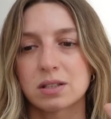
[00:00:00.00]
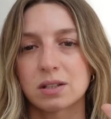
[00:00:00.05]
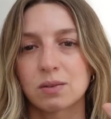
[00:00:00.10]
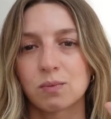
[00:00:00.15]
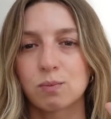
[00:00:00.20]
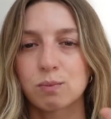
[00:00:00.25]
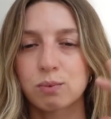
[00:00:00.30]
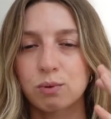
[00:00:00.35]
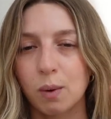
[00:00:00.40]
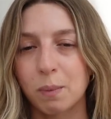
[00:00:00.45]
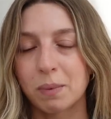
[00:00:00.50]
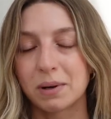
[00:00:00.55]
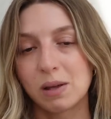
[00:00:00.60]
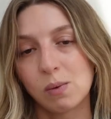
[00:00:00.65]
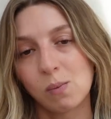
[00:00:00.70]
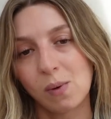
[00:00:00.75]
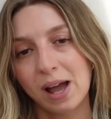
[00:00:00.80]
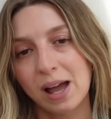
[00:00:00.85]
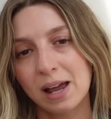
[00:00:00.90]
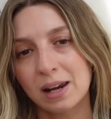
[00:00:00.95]
to properly
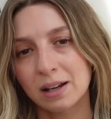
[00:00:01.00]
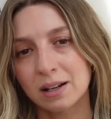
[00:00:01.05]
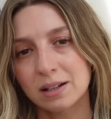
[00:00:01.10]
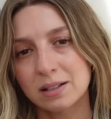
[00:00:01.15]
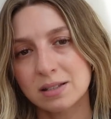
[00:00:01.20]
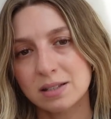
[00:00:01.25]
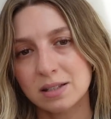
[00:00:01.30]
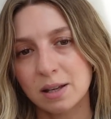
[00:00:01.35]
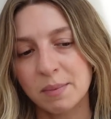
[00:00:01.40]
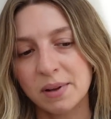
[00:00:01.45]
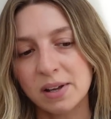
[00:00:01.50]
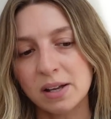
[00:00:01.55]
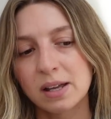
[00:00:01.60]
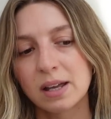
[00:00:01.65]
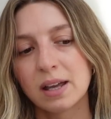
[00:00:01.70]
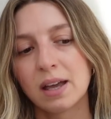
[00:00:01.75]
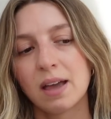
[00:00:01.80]
wear last summer